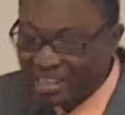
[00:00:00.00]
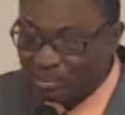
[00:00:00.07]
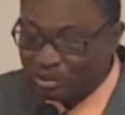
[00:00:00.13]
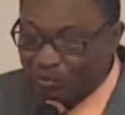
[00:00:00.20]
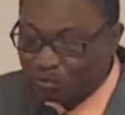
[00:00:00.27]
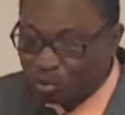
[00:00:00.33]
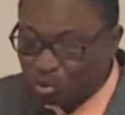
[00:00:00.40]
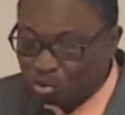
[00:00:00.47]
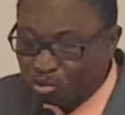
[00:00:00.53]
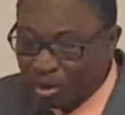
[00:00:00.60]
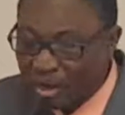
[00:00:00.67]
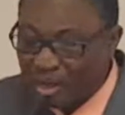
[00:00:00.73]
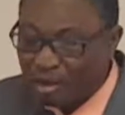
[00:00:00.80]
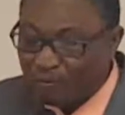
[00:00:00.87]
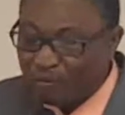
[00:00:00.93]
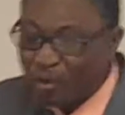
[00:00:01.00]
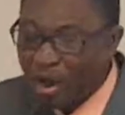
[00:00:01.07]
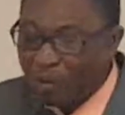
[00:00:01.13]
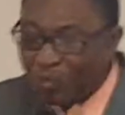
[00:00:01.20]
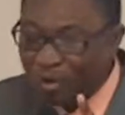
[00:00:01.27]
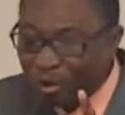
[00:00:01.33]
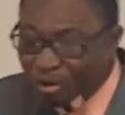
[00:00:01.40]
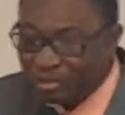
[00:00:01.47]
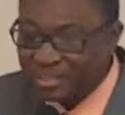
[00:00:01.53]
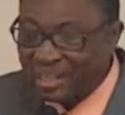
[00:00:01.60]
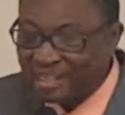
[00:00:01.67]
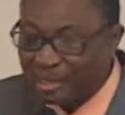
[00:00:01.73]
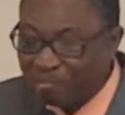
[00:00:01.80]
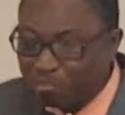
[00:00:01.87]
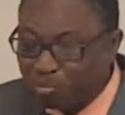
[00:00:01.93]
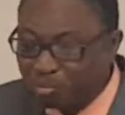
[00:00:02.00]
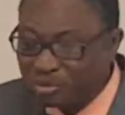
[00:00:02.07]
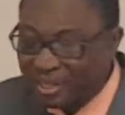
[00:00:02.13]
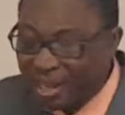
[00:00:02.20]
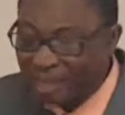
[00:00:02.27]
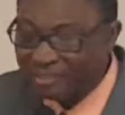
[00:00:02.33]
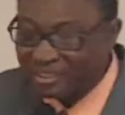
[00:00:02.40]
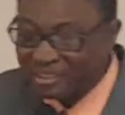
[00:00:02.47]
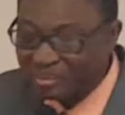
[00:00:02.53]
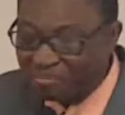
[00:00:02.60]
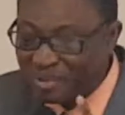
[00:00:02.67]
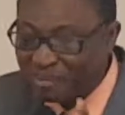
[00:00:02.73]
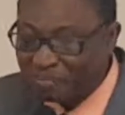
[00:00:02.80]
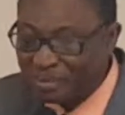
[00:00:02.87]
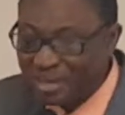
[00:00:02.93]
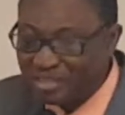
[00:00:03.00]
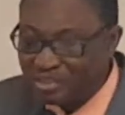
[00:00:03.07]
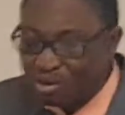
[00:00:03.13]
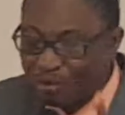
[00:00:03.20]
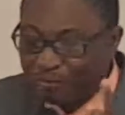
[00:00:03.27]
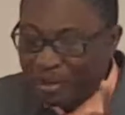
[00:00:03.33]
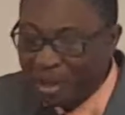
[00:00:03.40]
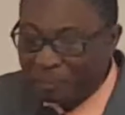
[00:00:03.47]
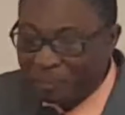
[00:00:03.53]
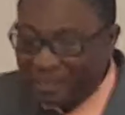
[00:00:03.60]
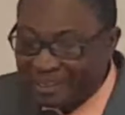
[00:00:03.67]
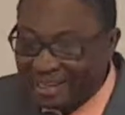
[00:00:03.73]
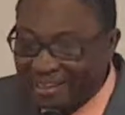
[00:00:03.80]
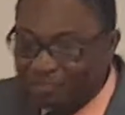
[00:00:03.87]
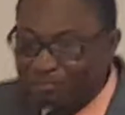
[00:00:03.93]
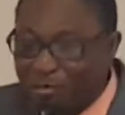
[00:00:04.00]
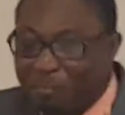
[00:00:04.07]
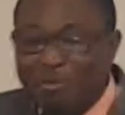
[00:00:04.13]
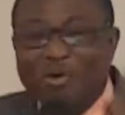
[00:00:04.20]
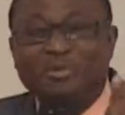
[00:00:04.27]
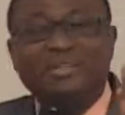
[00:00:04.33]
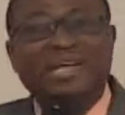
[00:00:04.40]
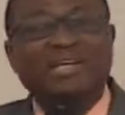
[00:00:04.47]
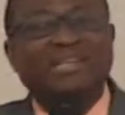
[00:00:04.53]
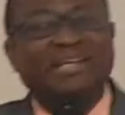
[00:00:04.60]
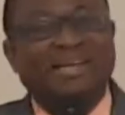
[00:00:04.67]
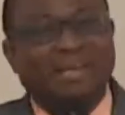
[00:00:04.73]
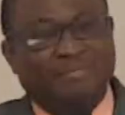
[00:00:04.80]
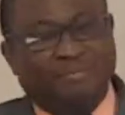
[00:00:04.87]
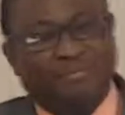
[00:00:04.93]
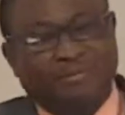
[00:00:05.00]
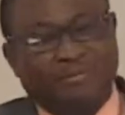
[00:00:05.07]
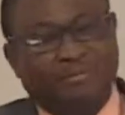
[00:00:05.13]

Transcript: ears of Joshua for we utterly put out the remembrance of Amalek from under the earth.